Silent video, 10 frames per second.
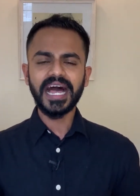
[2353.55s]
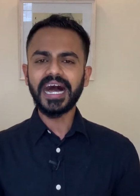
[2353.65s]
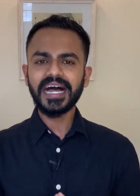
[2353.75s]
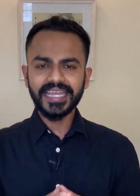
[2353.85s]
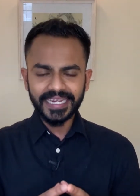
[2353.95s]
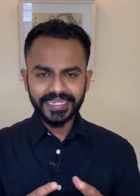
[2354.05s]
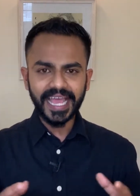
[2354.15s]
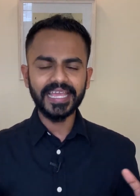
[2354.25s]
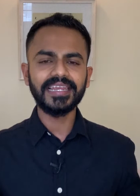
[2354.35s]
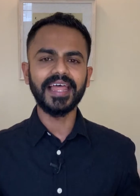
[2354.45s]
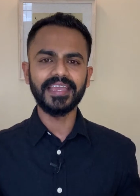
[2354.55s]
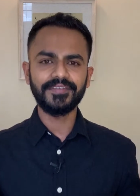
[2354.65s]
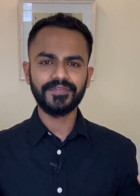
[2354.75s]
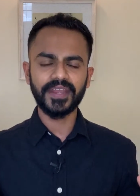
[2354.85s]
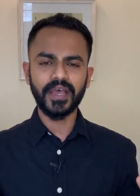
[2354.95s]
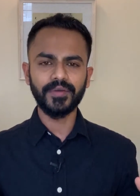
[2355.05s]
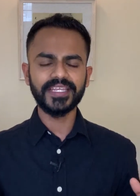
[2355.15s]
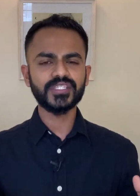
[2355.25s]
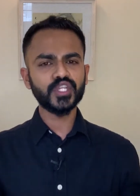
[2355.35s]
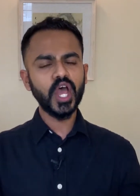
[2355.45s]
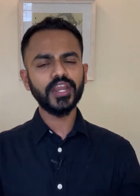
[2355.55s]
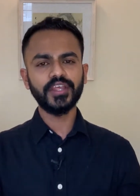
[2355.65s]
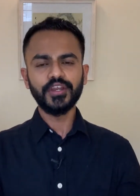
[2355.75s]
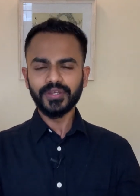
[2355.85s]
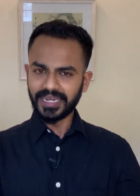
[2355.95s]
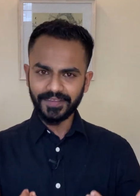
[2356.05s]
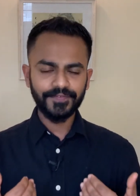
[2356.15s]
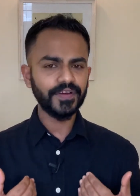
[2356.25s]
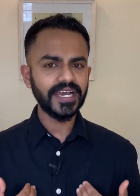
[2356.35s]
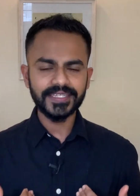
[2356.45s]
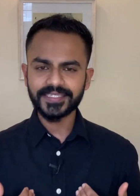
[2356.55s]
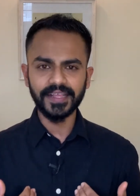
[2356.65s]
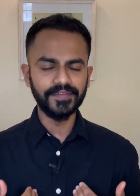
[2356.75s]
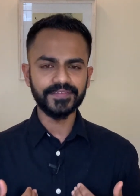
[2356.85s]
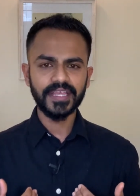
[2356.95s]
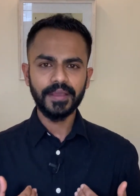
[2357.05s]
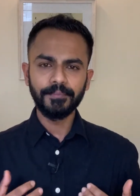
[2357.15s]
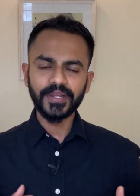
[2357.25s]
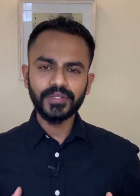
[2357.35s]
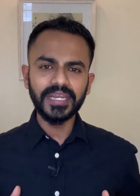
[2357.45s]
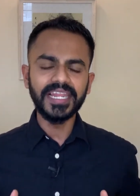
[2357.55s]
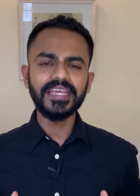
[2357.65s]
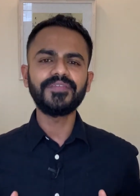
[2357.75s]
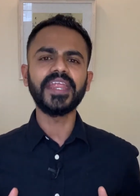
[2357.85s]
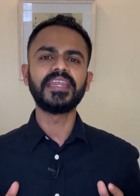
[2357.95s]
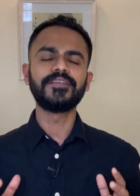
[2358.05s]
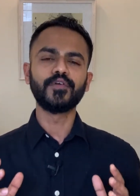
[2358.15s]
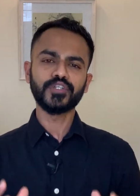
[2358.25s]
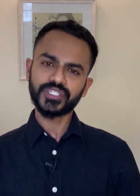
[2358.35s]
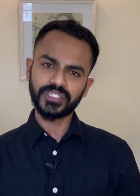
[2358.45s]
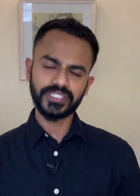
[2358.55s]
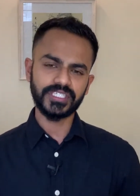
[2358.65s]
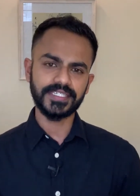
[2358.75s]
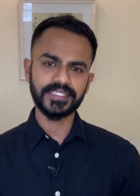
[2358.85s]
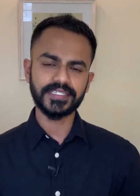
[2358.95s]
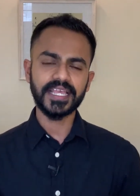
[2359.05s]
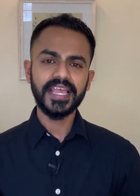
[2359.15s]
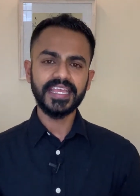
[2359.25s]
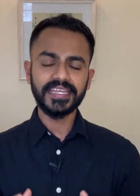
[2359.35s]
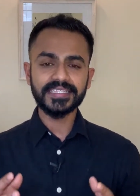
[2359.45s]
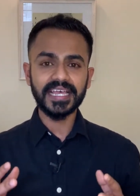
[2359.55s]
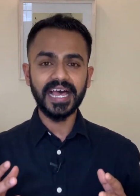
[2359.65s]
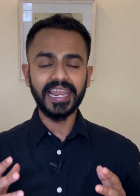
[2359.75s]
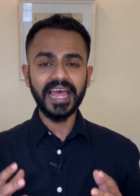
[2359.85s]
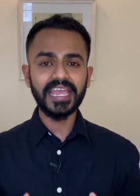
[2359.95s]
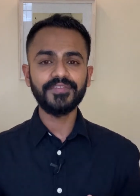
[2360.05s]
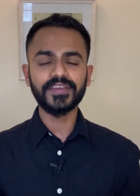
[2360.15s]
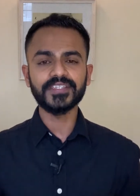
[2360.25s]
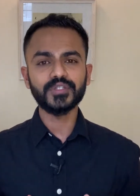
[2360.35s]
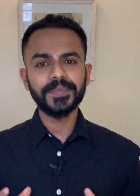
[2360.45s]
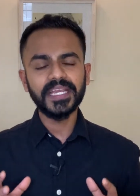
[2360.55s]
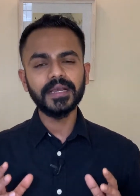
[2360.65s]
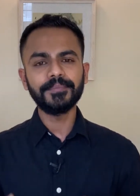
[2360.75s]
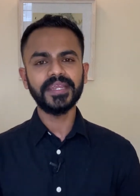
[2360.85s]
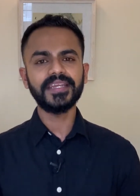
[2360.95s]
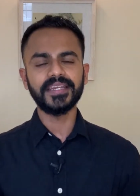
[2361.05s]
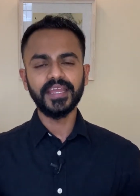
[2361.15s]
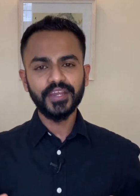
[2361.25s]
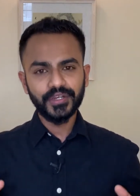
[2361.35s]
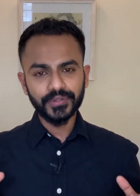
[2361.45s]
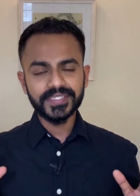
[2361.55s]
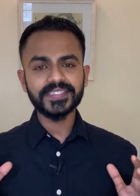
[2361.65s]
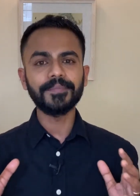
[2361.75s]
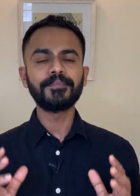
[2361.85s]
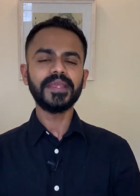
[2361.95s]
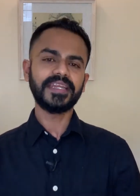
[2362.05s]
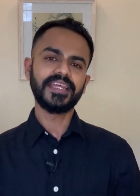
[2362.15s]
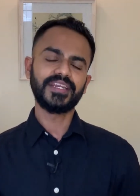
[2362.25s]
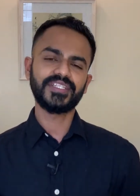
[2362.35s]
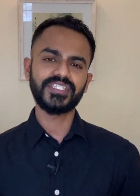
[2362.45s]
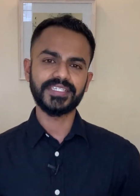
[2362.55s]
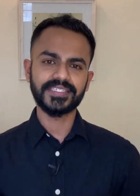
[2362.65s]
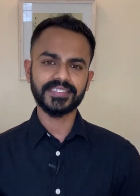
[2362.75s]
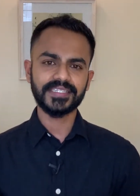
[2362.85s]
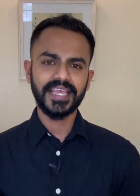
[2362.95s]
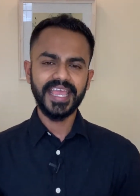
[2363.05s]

our entire life now is not to live for ourselves, but to live in devotion to Jesus. Is our life is to be committed to submit to Jesus.